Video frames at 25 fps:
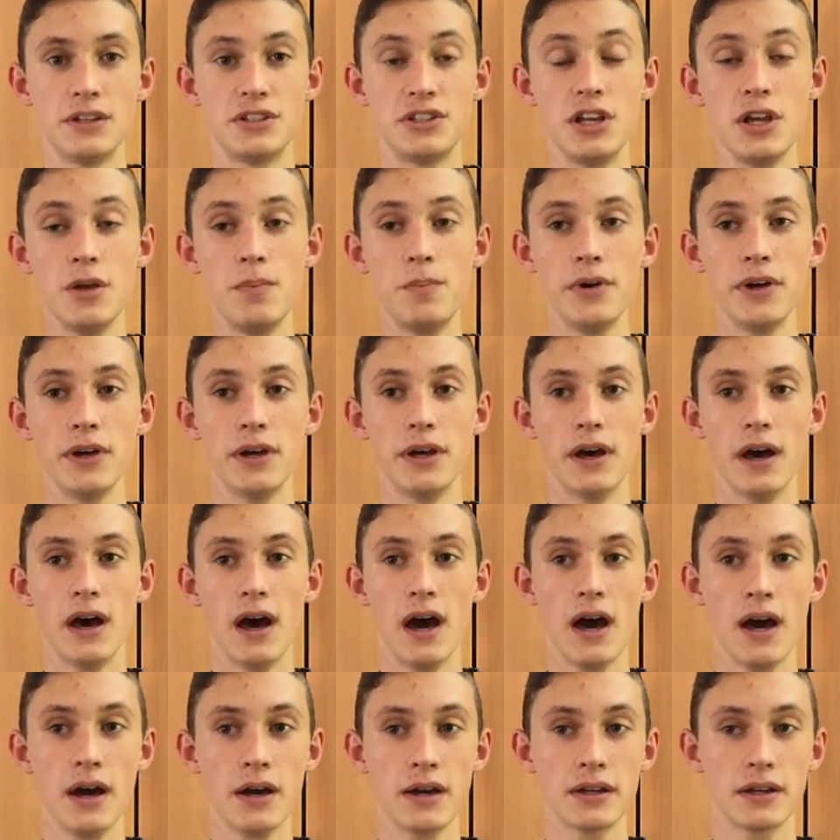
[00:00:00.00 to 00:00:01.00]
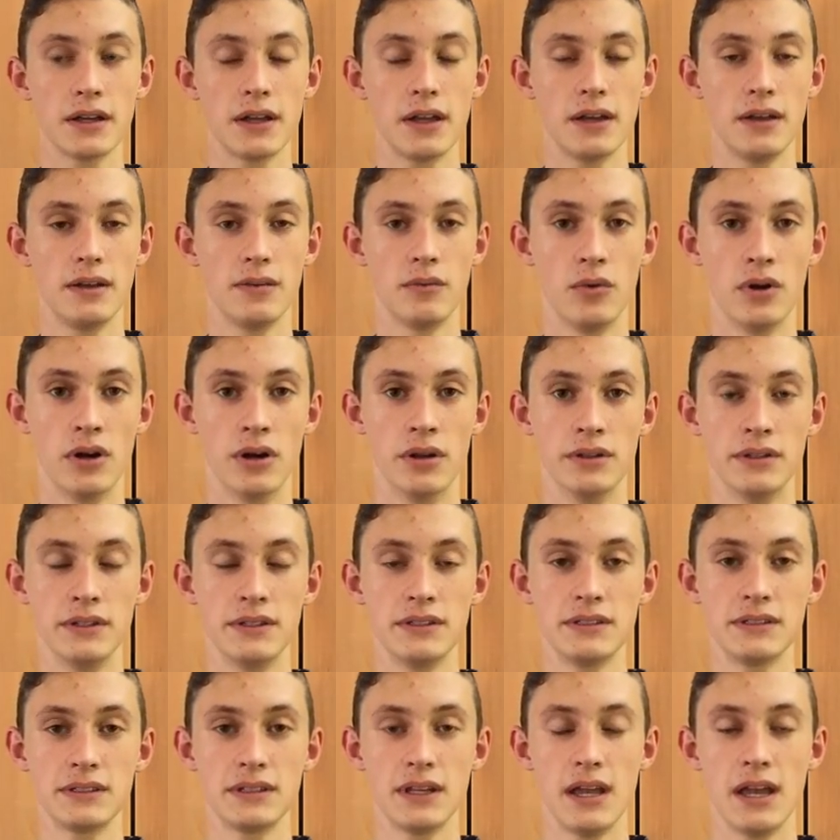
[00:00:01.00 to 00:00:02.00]
Cheaper arc
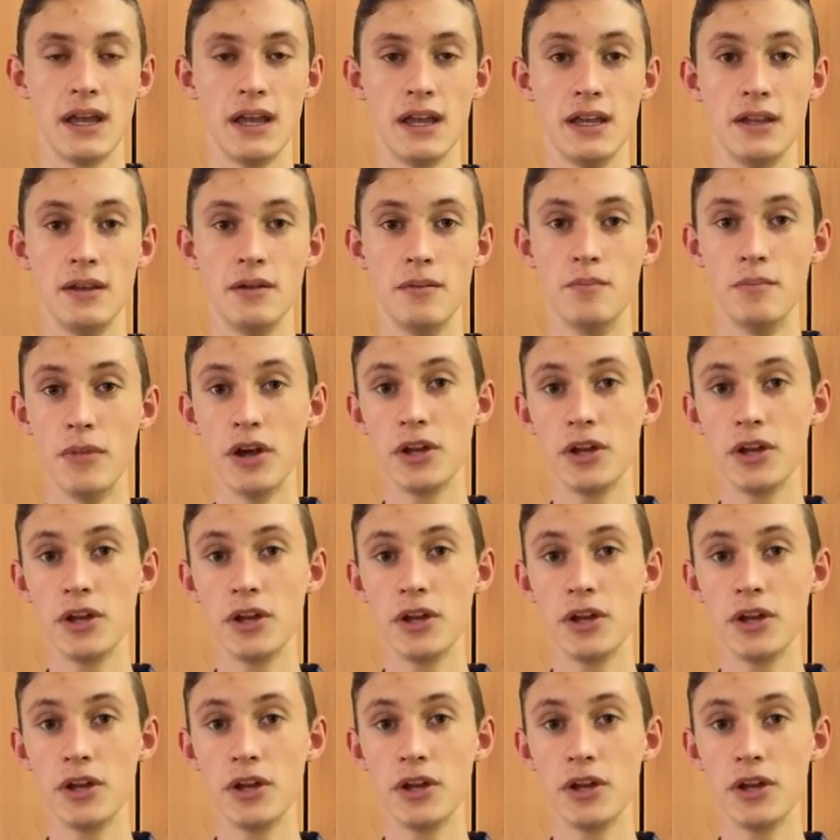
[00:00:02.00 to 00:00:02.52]
welders and